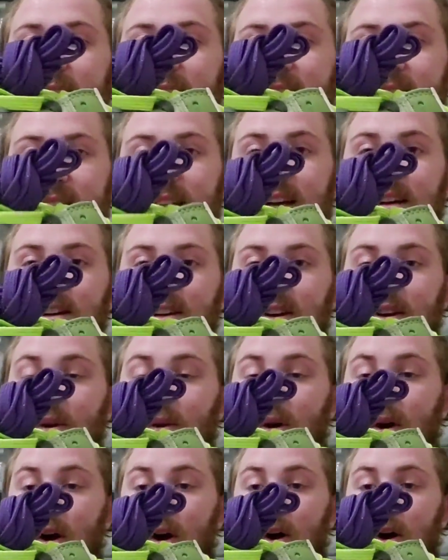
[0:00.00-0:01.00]
that's gonna
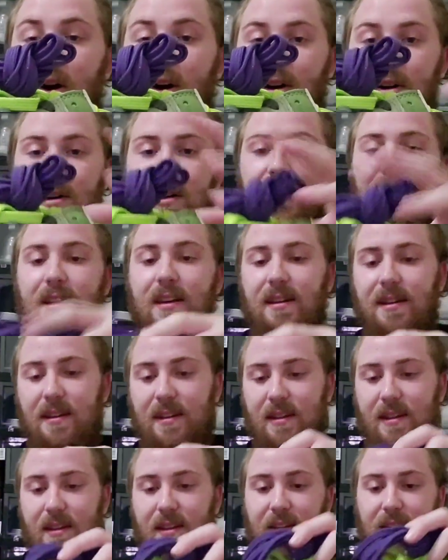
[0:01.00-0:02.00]
go hard.
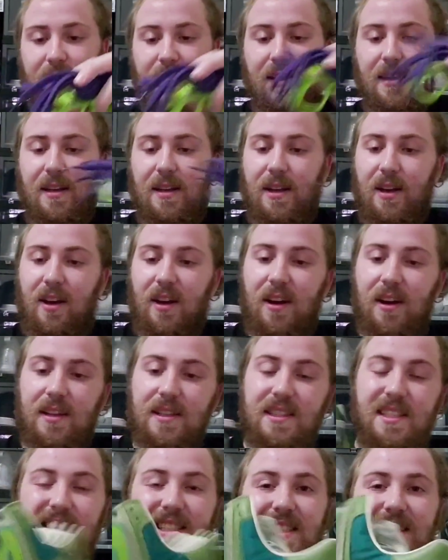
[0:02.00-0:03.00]

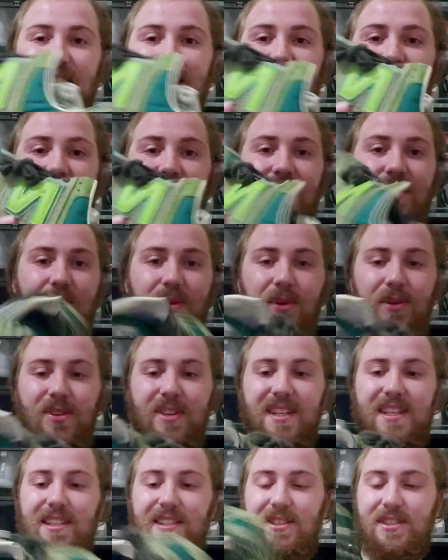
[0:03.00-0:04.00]
This is just such a
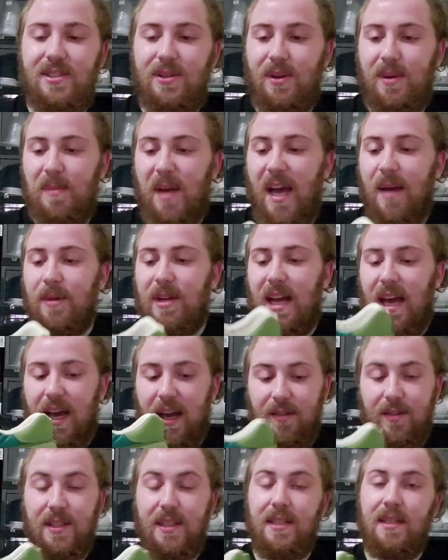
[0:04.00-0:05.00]
cool looking shoe. I'm happy to
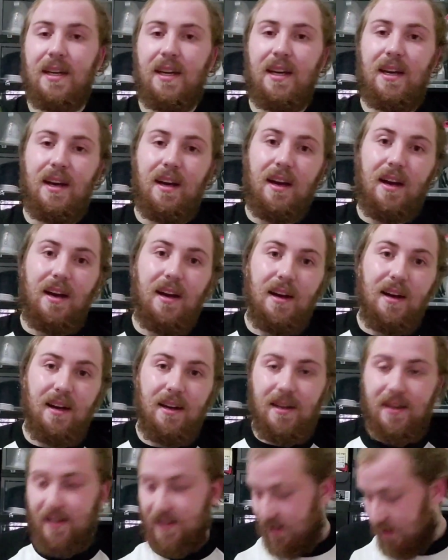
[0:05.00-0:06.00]
have it.
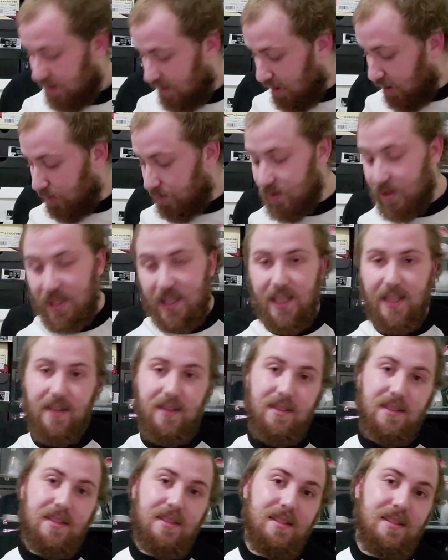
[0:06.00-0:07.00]

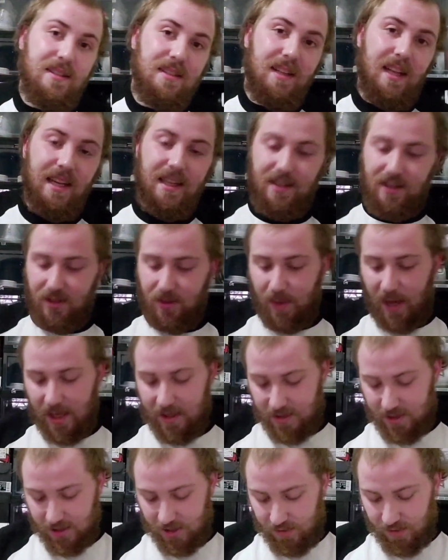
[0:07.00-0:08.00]
Hopefully, like, New
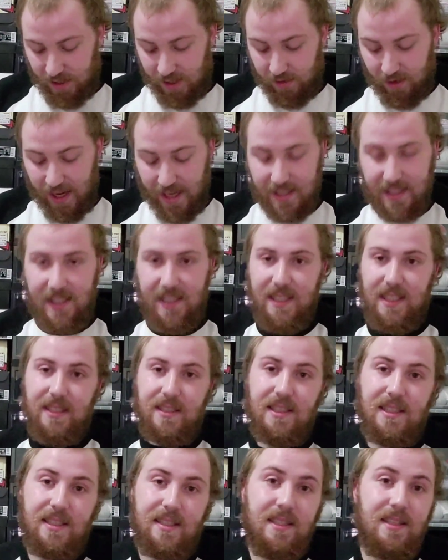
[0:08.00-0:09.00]
Balance or Stray Rats
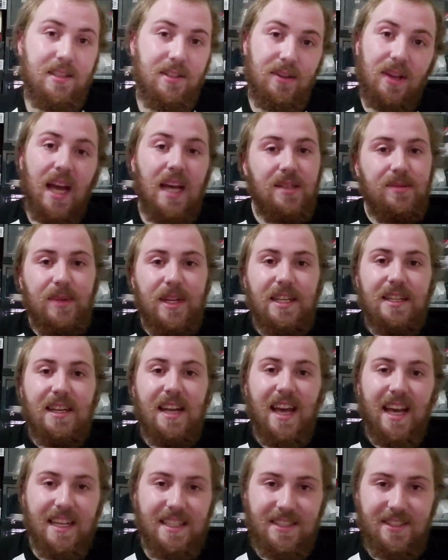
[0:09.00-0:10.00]
sees this. You guys made
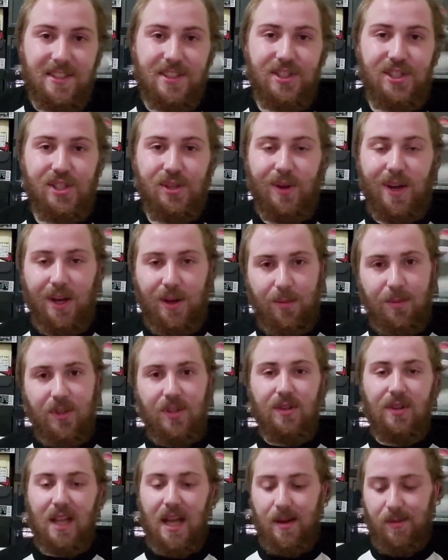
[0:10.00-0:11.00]
an excellent shoe. I hope
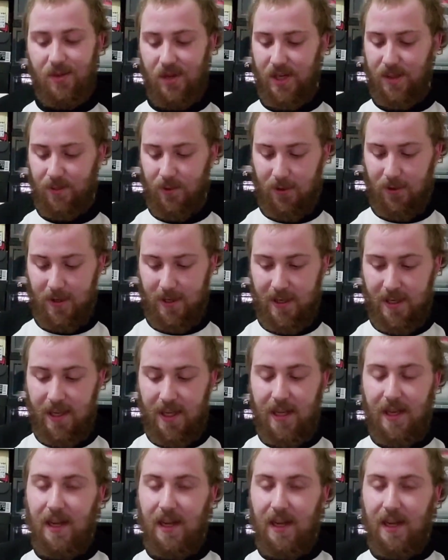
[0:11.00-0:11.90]
you collaborate more.